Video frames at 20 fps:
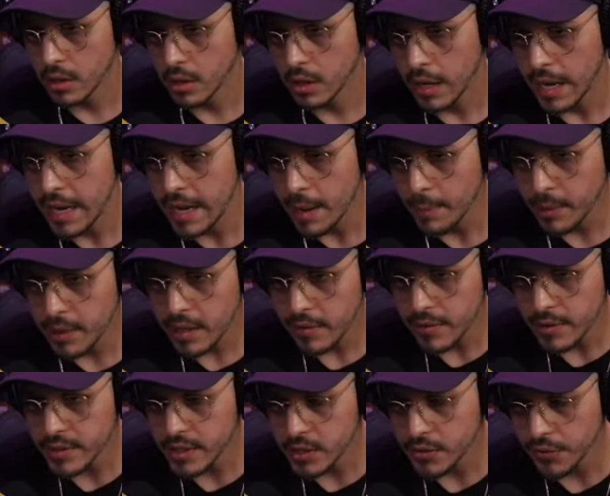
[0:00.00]
Hey, I believe
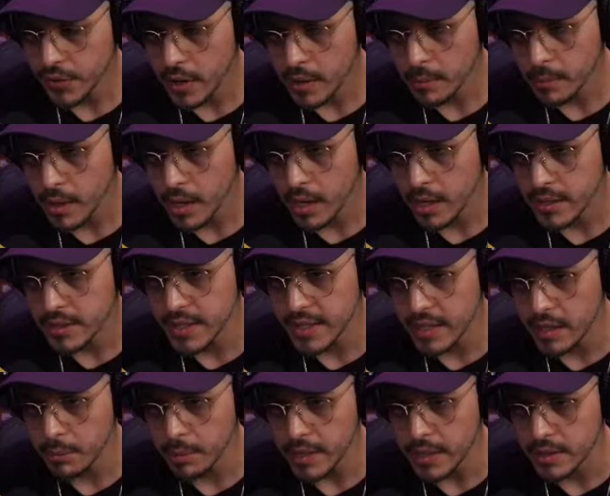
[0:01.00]
this is from
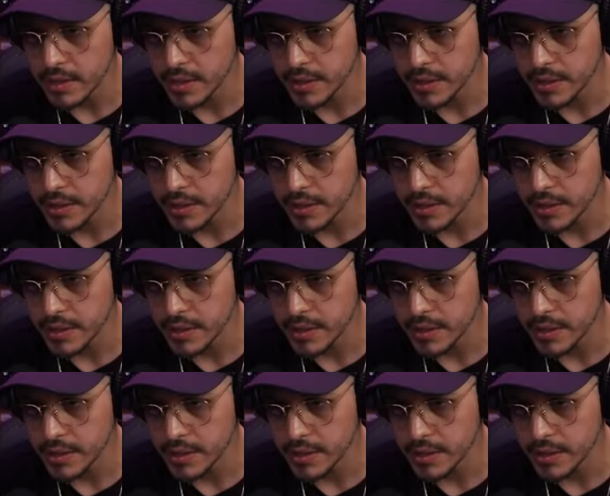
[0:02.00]
Sticky Beats.